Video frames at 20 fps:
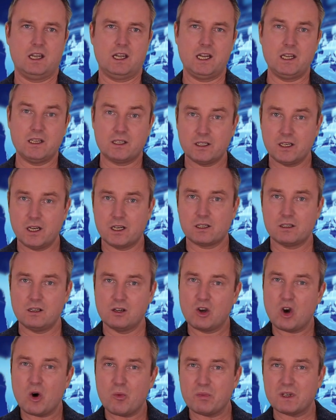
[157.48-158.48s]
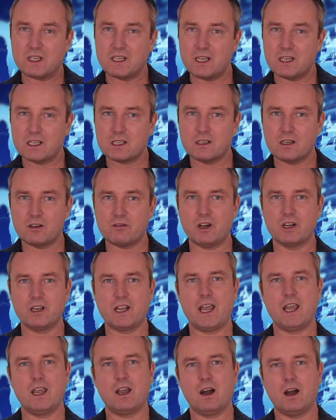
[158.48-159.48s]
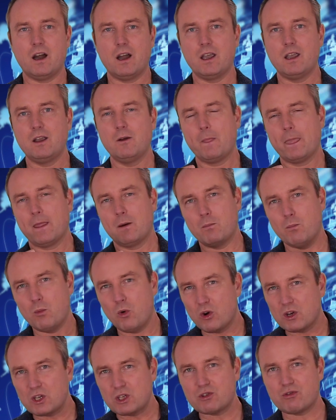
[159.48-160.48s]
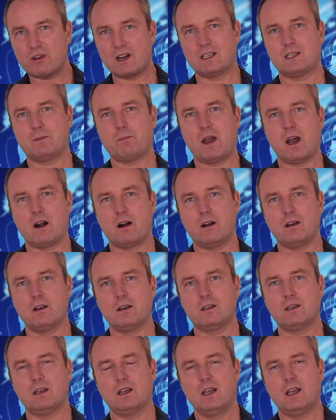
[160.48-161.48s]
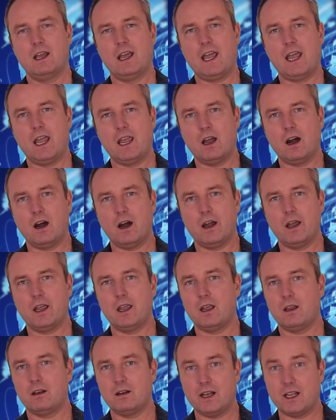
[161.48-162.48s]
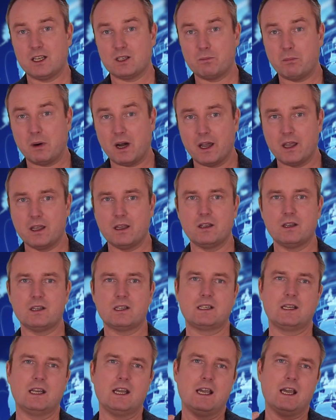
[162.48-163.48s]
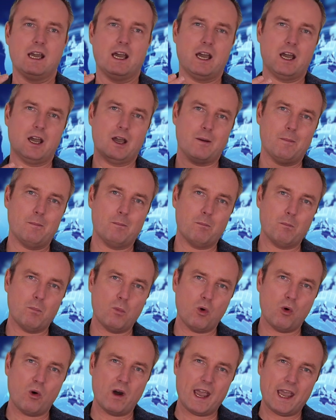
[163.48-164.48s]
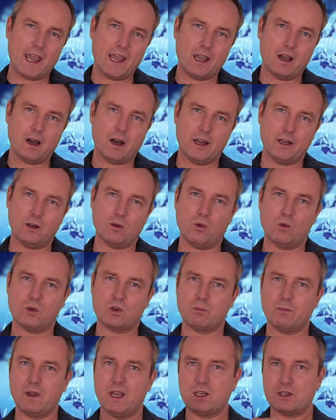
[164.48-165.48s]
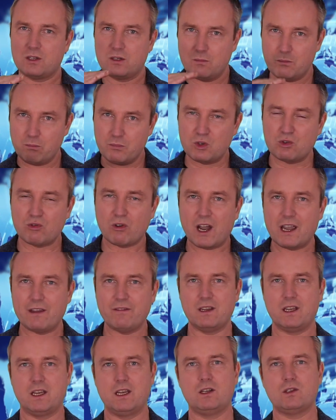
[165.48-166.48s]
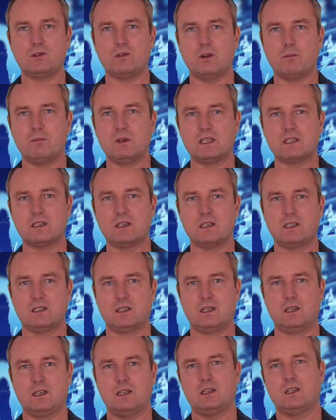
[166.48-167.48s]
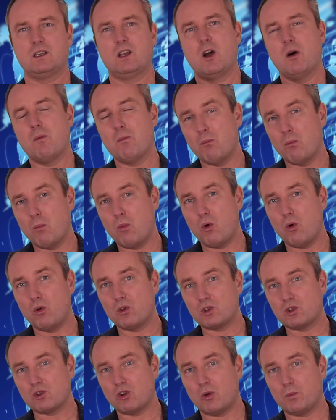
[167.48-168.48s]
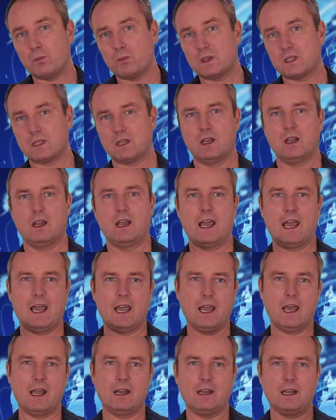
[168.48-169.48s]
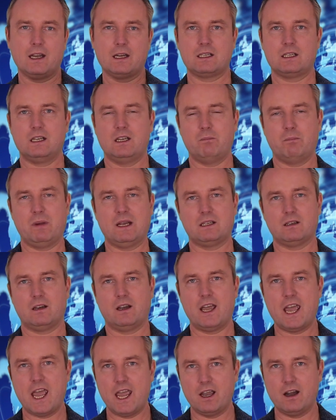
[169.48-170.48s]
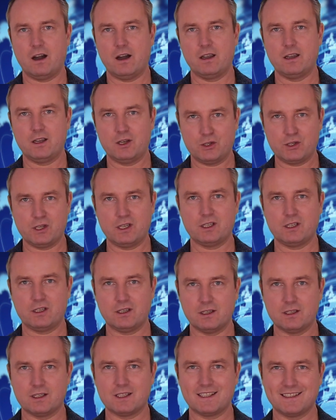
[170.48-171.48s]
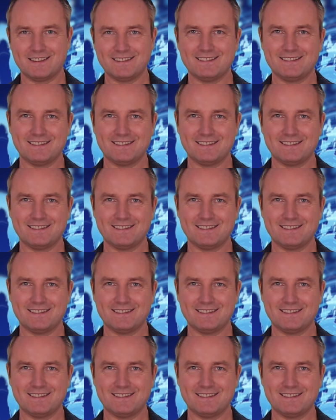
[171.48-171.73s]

international competition around A I, more transparent A I and less biased, um, more A I and automation driving into the businesses, more jobs, and actually better A I assistance.